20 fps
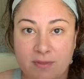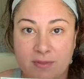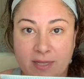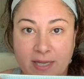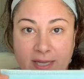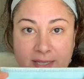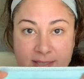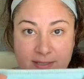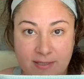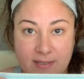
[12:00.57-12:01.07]

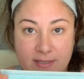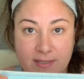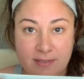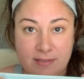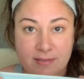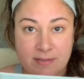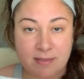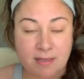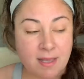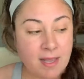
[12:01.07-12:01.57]
as
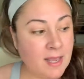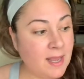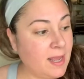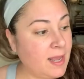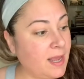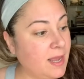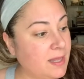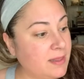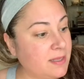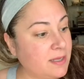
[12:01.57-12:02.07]
this,
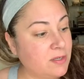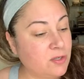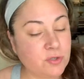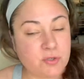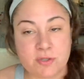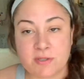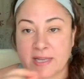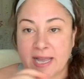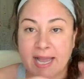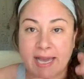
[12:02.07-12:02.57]
and then you
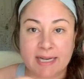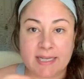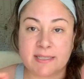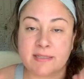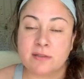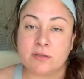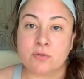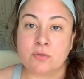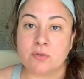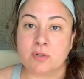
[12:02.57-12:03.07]
just add in the
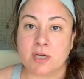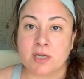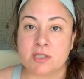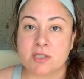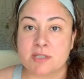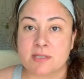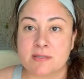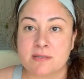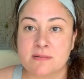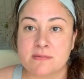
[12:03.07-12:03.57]
little
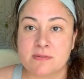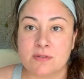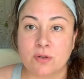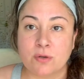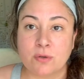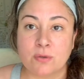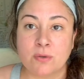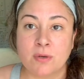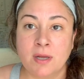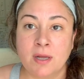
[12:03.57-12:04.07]
notches.
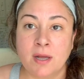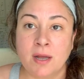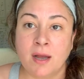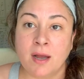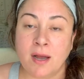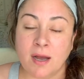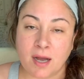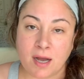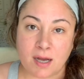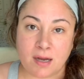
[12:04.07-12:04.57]
So
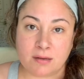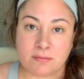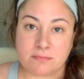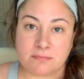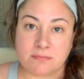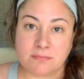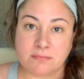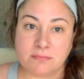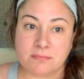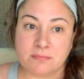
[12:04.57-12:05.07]

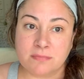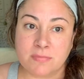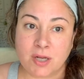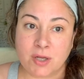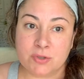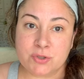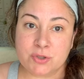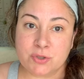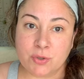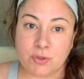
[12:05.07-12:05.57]

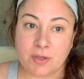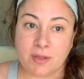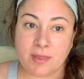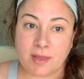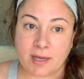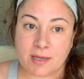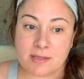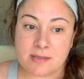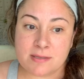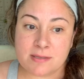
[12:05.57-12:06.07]
I'll show you
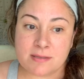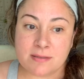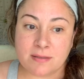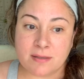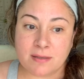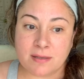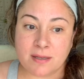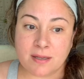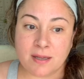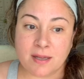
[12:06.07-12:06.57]
that
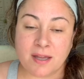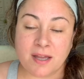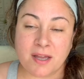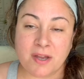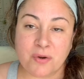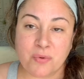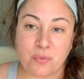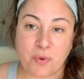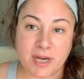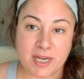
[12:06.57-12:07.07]

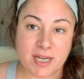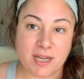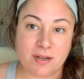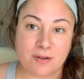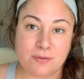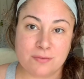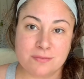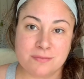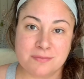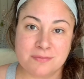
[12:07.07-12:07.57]
right
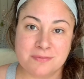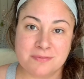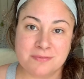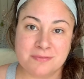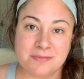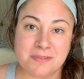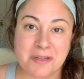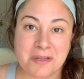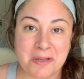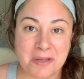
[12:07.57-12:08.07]
now.
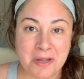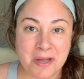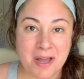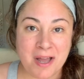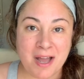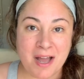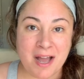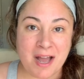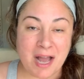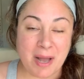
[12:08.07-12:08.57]

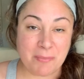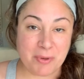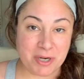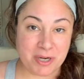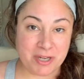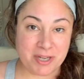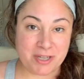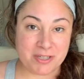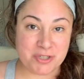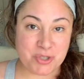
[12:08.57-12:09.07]
I'm
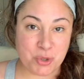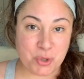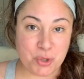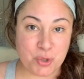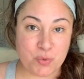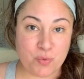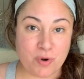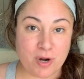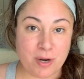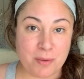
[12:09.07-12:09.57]
gonna show you
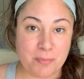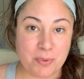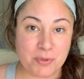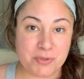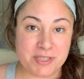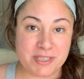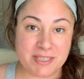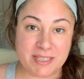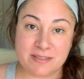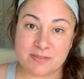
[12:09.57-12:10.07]
where I'm
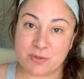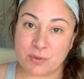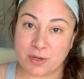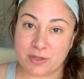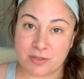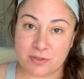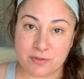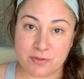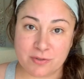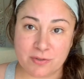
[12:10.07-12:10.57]
posting these, so all
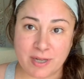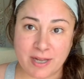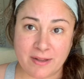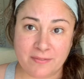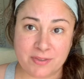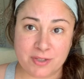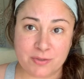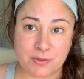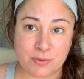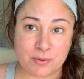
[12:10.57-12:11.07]
you have
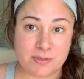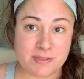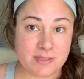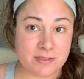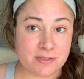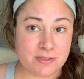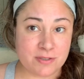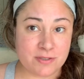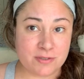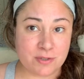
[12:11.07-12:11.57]
to do is
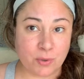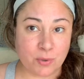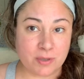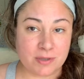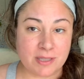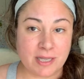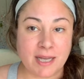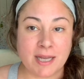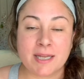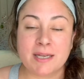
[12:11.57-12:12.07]
just go
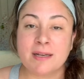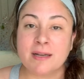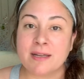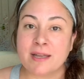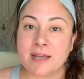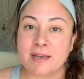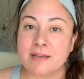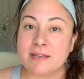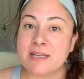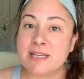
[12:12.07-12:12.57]
online.
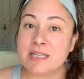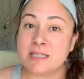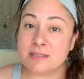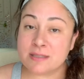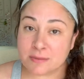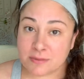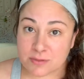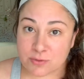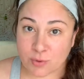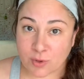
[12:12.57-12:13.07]
Again, hit a
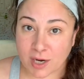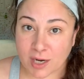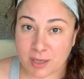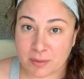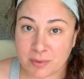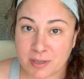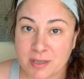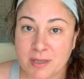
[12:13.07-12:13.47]
subscribe,